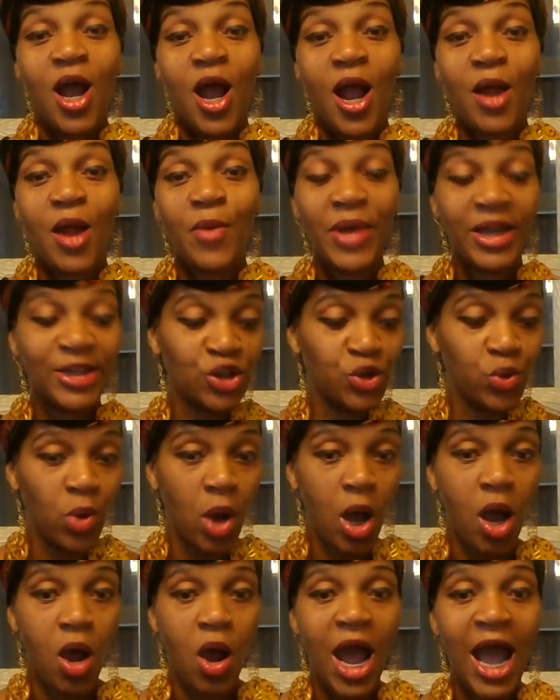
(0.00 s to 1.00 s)
All right, you
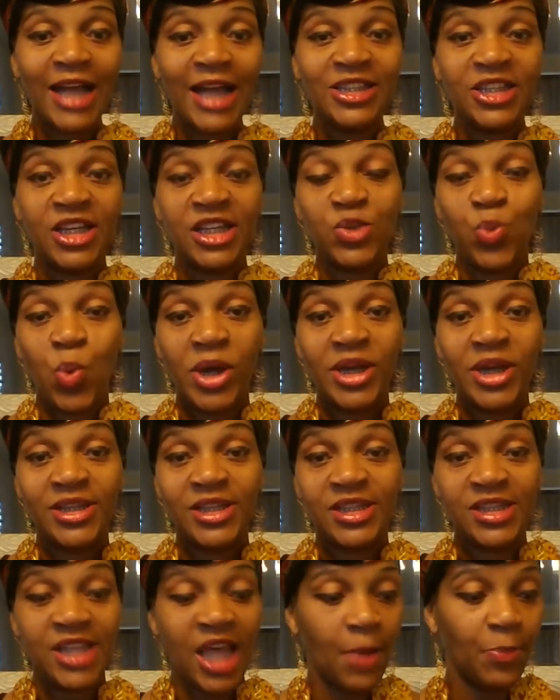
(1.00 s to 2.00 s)
all, I just wanted
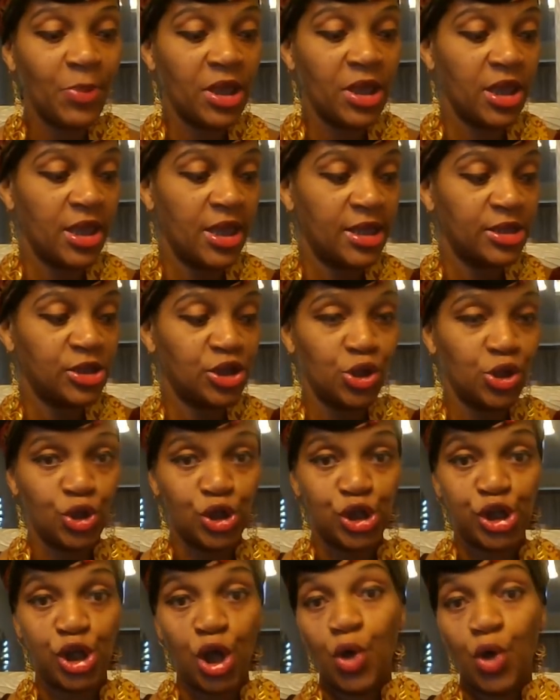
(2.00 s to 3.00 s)
to stop in to
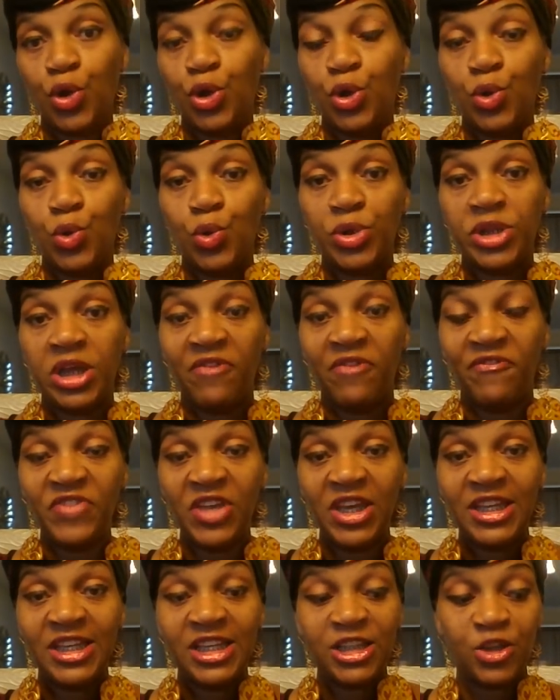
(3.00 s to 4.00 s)
show you the
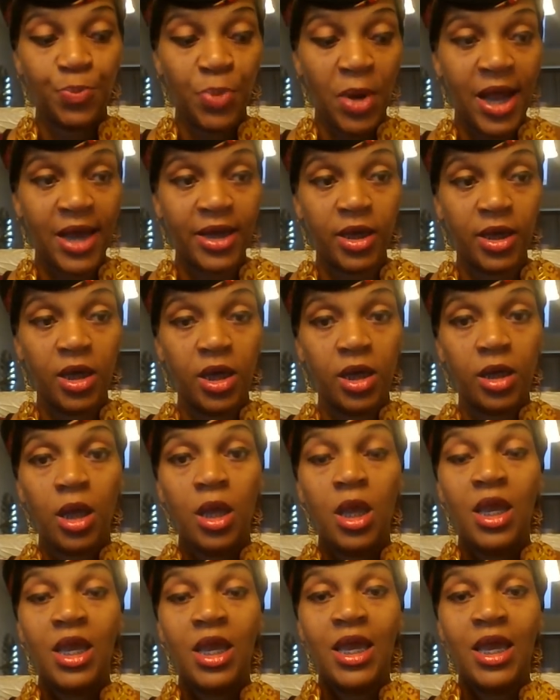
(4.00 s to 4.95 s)
finished product